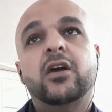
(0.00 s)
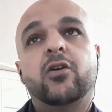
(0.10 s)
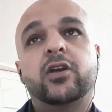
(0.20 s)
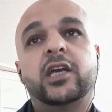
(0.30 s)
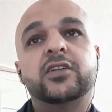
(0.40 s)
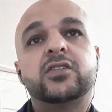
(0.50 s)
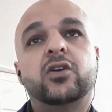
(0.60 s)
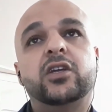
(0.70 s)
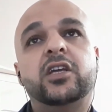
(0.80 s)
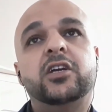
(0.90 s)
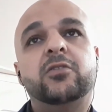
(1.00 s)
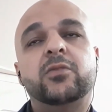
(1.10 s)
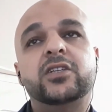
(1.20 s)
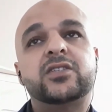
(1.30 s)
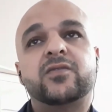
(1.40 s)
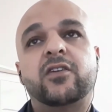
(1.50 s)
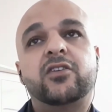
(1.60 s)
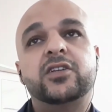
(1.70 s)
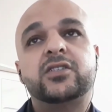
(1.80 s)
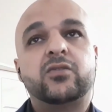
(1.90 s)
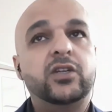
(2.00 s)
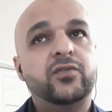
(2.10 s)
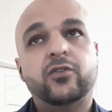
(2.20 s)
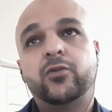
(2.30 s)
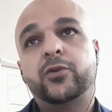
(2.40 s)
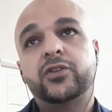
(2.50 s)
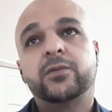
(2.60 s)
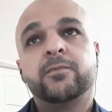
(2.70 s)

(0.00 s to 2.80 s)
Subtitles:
Okay, so here it's very straightforward.